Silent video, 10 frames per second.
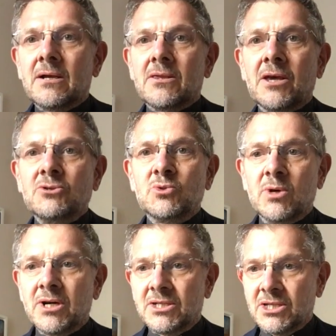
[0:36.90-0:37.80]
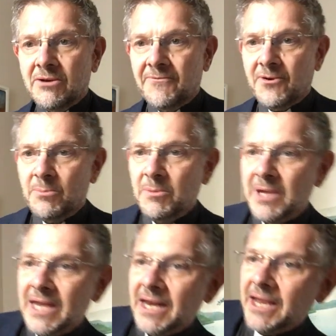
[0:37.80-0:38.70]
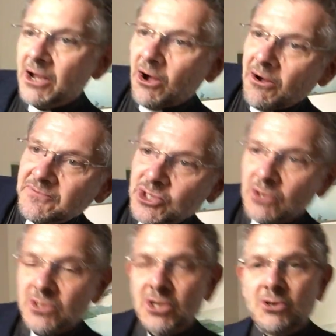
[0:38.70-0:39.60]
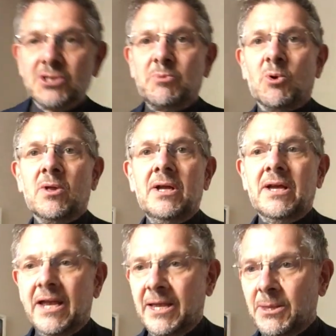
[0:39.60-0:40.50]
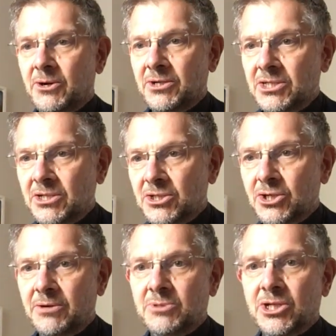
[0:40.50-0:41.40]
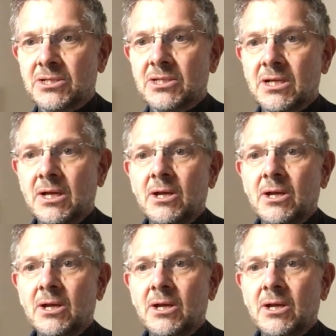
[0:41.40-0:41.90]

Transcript: Those words from the beginning of John's Gospel in the Christian scriptures